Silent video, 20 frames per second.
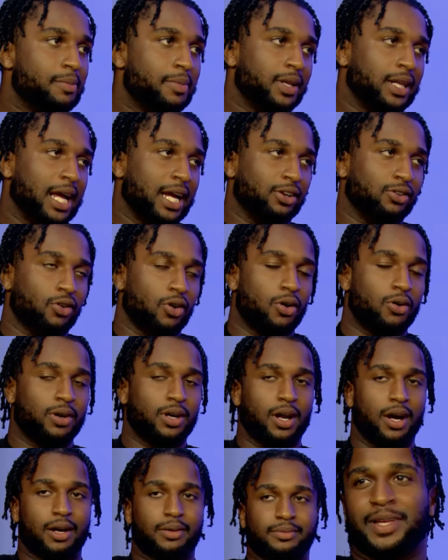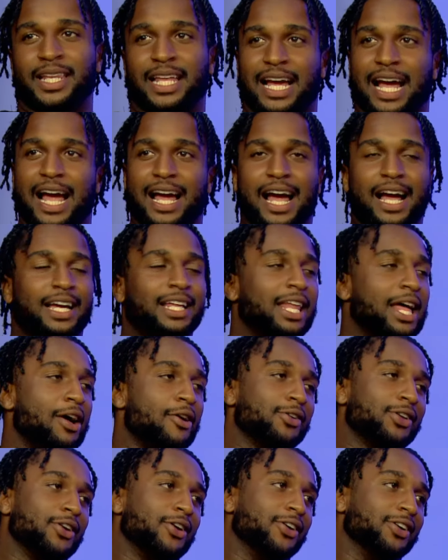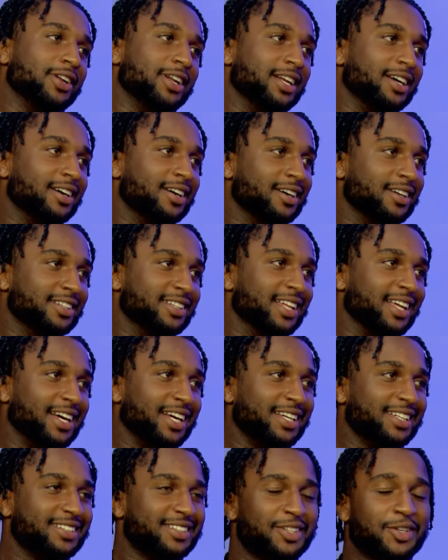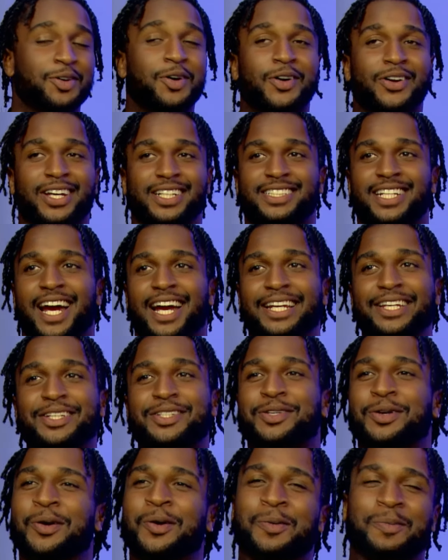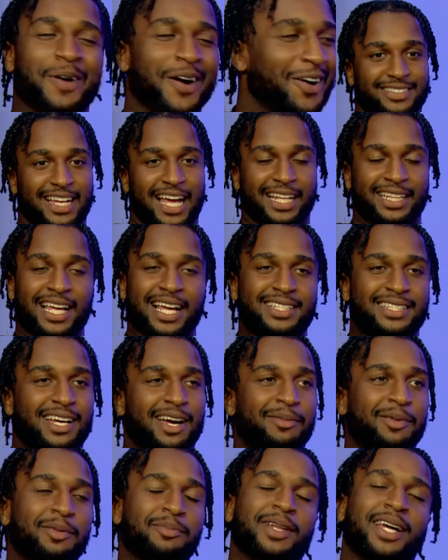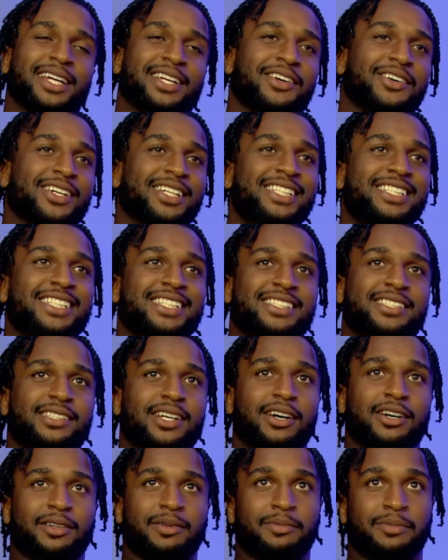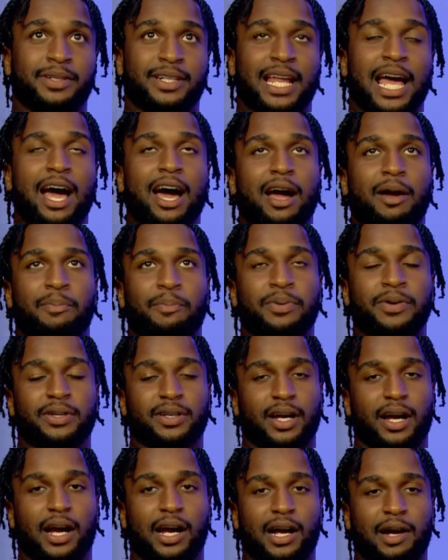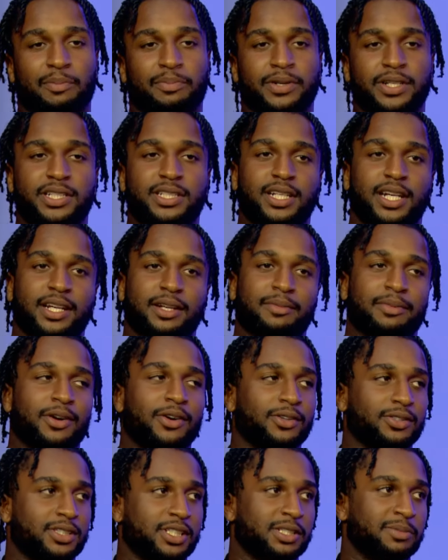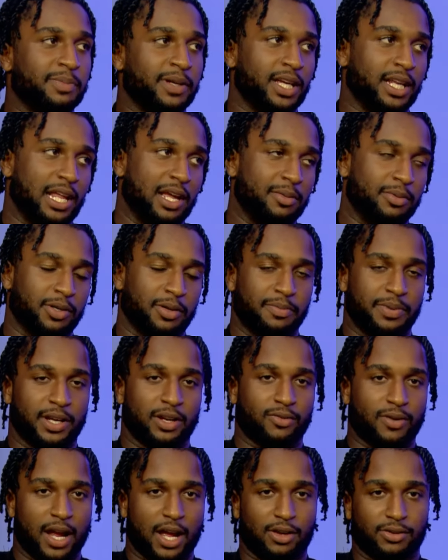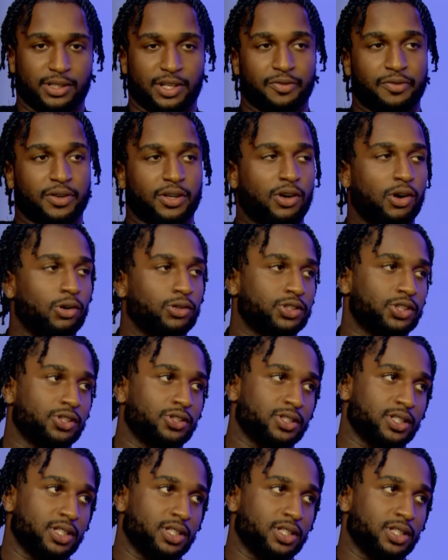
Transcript: But, like, growing up, like, I got clowned on in the hood. Like, you go to that Chinese school, bro. At that time, I'm like, yo, this shit suck. But now I appreciate it, bro. Just being able to be around different cultures.